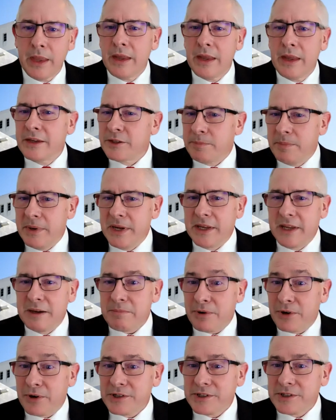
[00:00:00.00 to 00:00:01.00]
Speaking
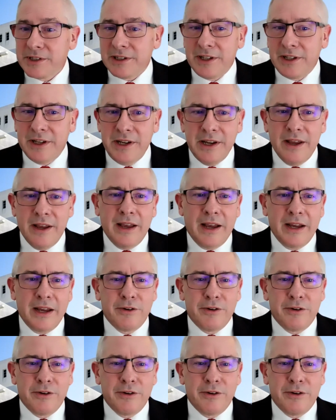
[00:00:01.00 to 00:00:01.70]
personally, I